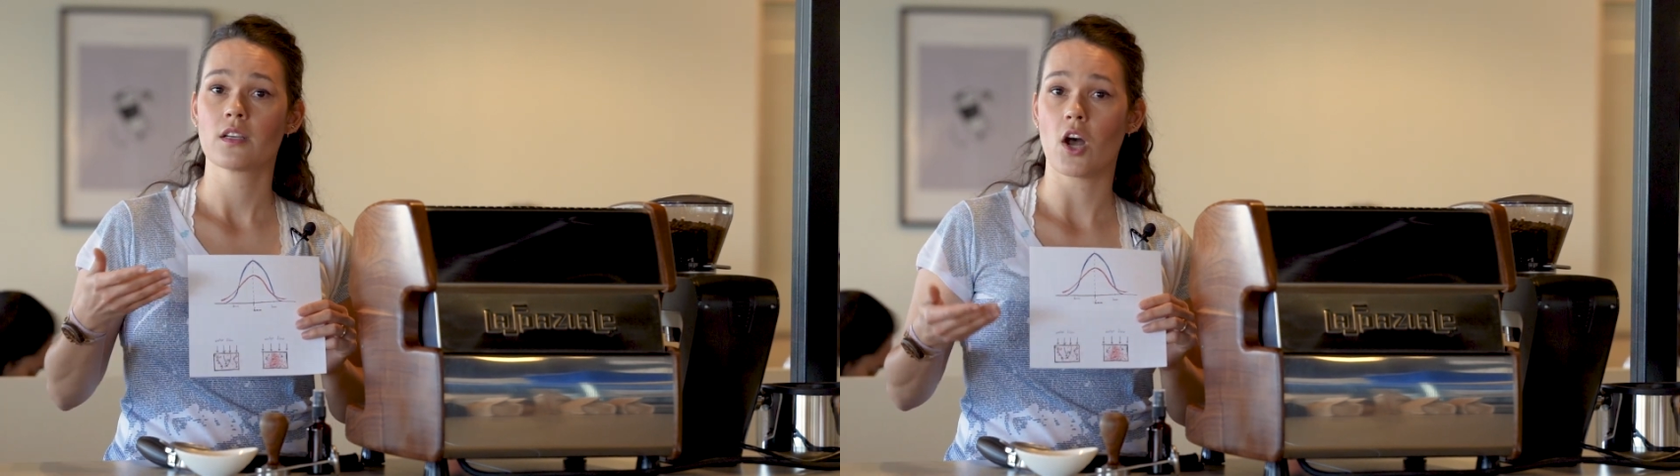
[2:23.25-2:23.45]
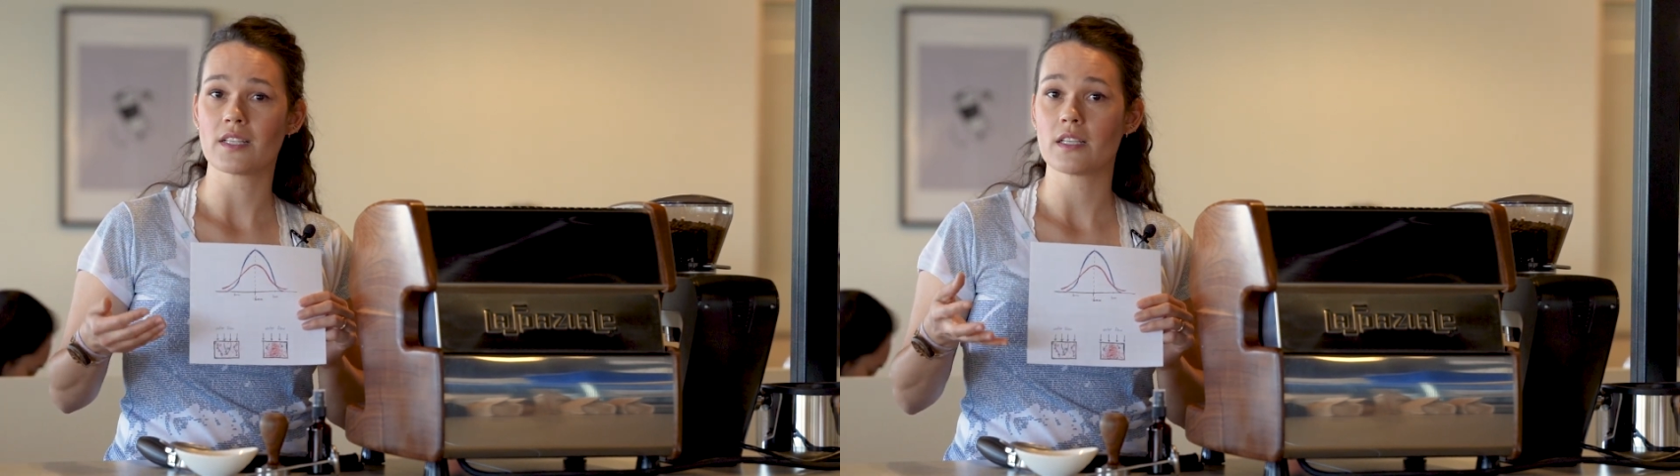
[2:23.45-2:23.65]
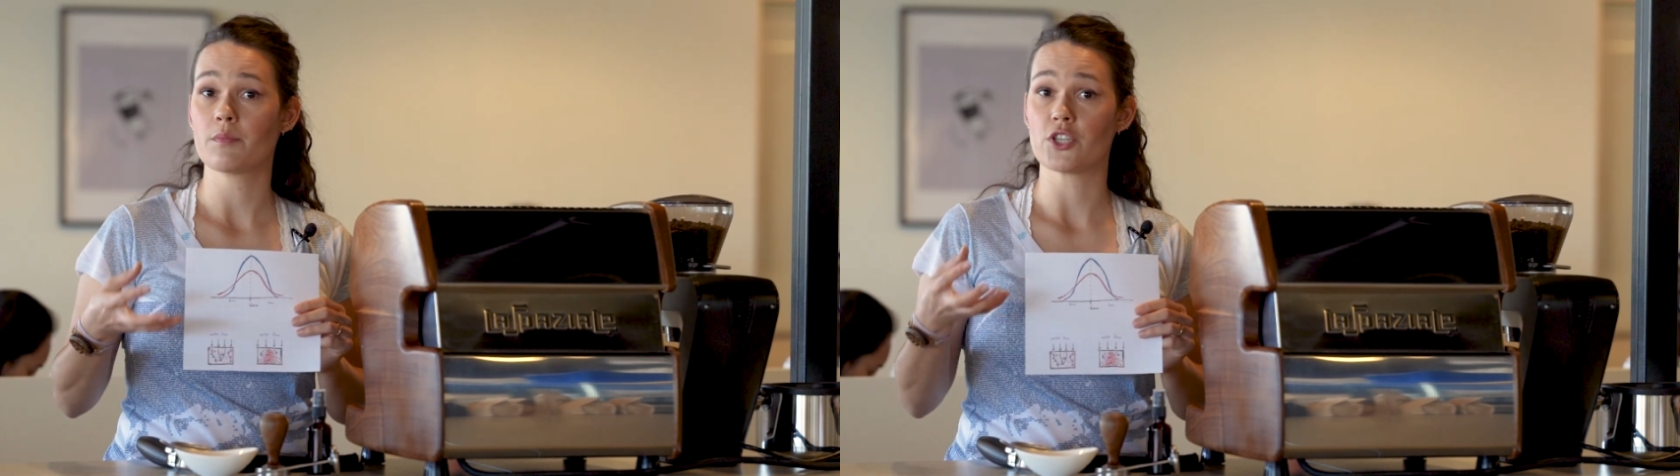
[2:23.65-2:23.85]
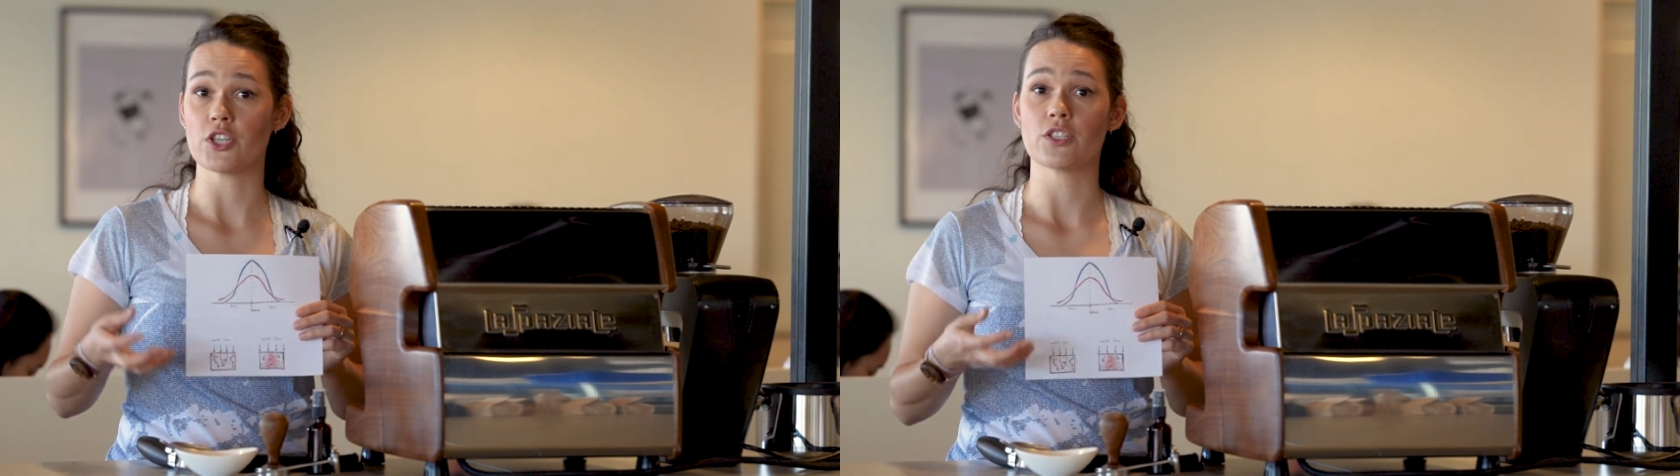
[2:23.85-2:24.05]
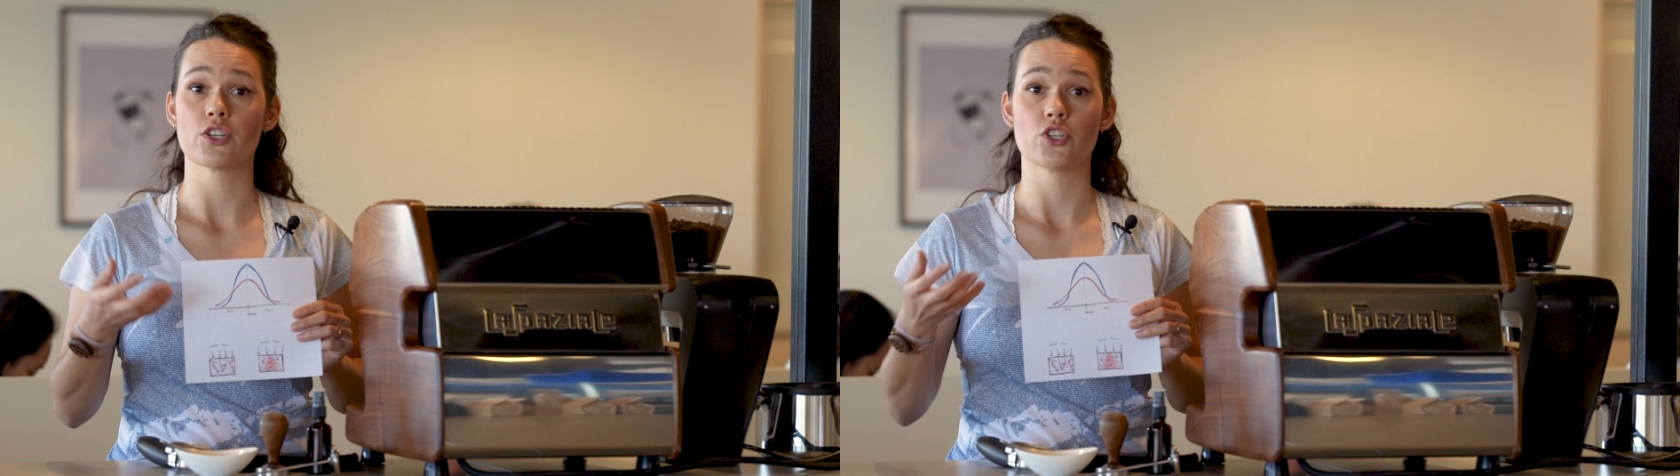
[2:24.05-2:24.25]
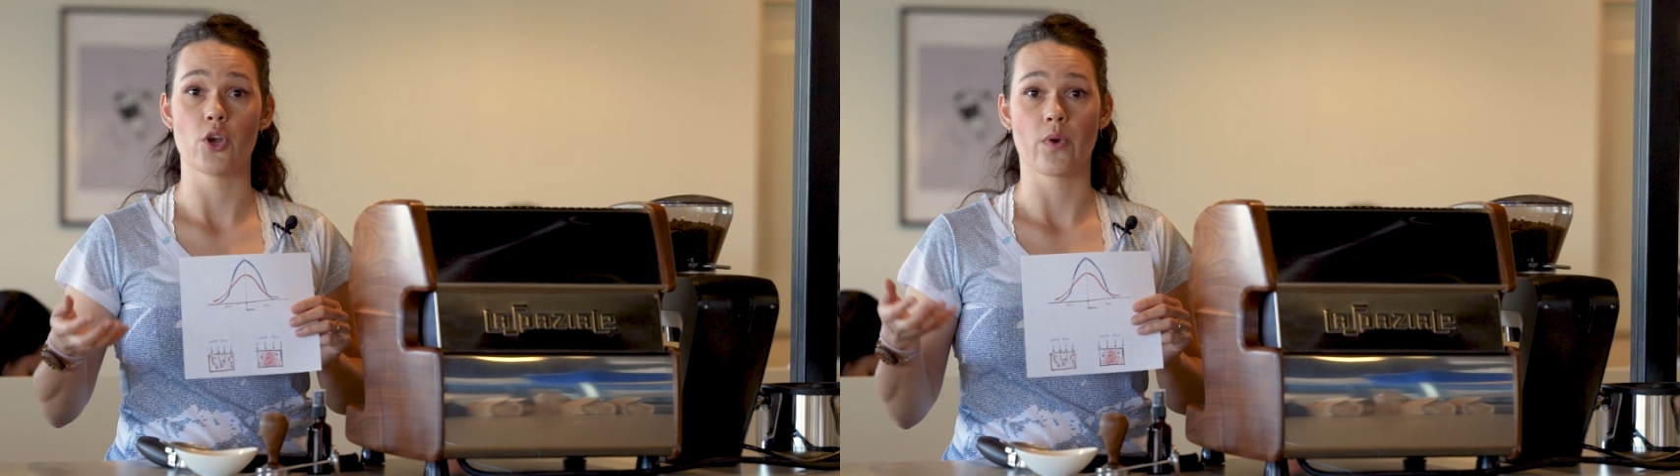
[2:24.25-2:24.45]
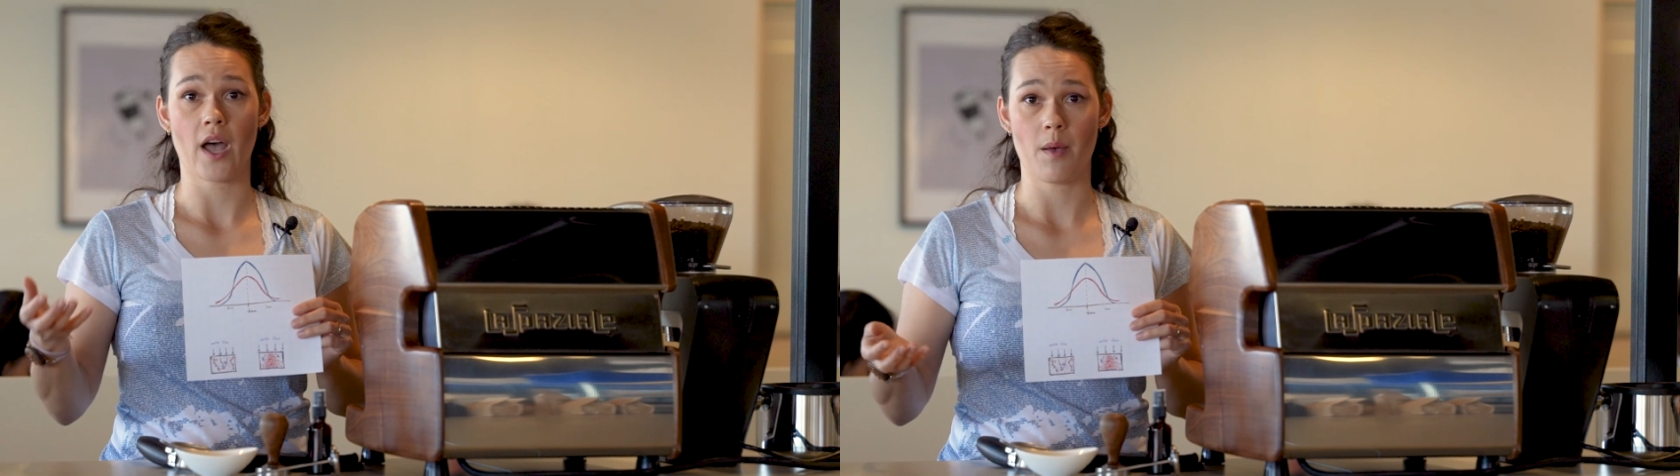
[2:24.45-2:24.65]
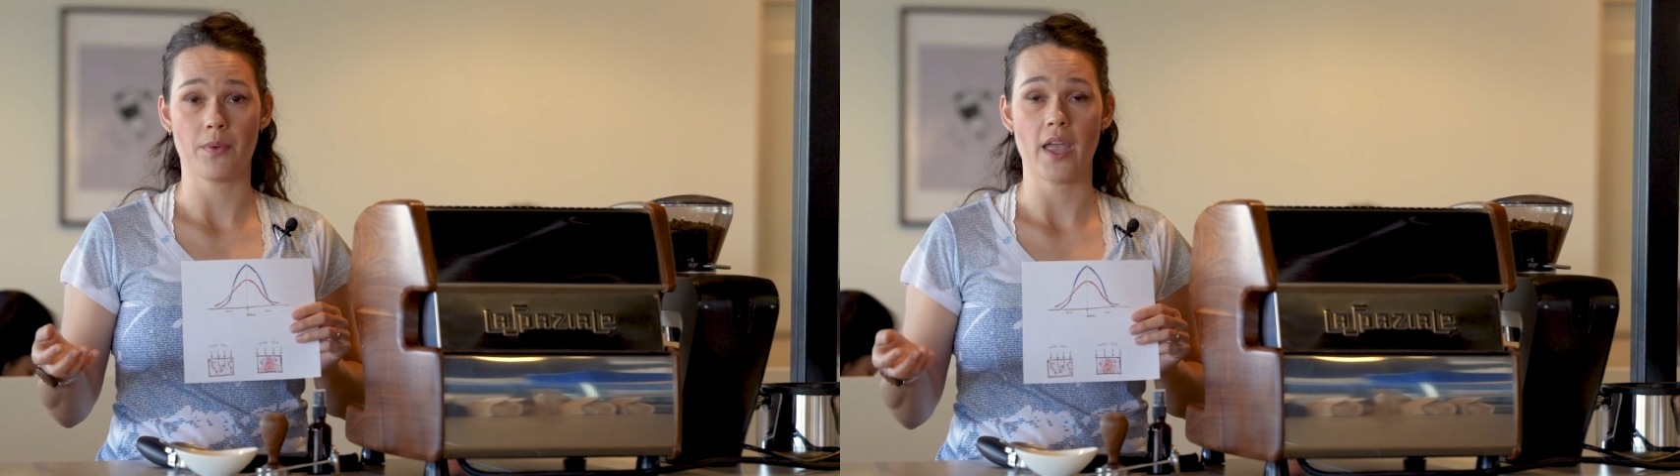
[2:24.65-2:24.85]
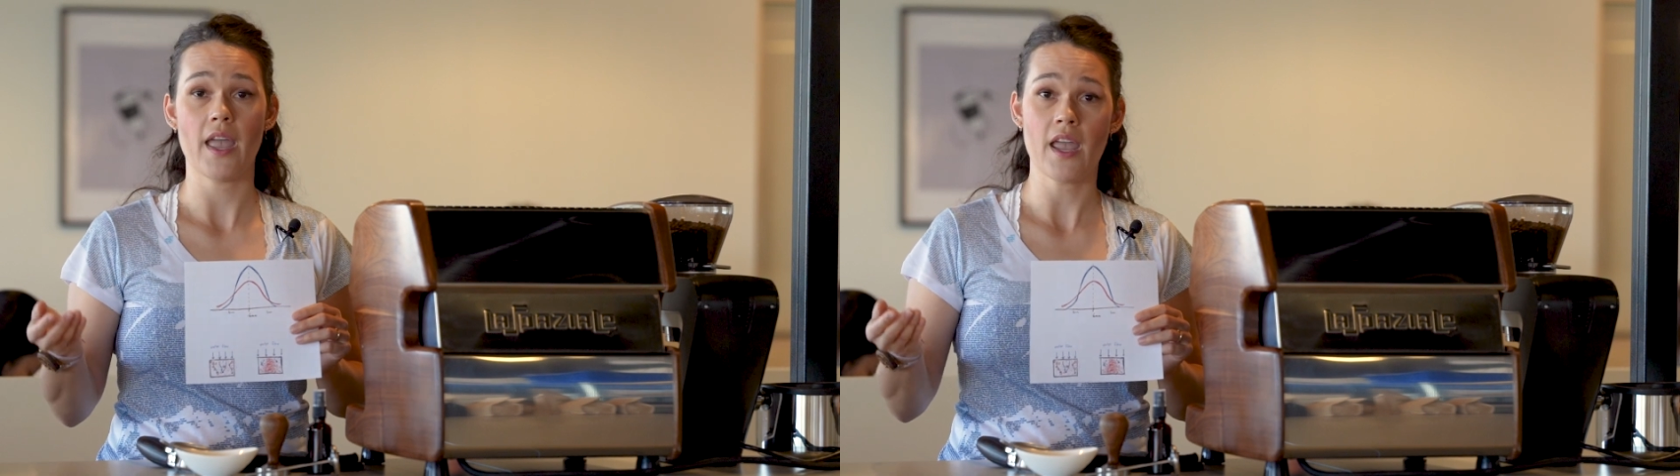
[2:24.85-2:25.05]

causing the machine to choke up,